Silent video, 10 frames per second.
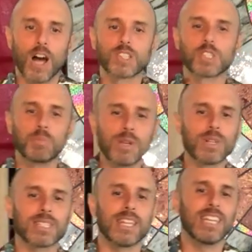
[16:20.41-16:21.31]
A
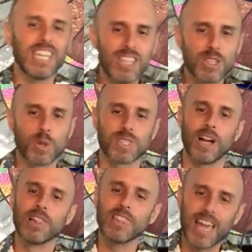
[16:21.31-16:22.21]
spirit, an ethos,
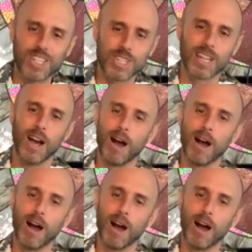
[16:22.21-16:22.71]
a legend,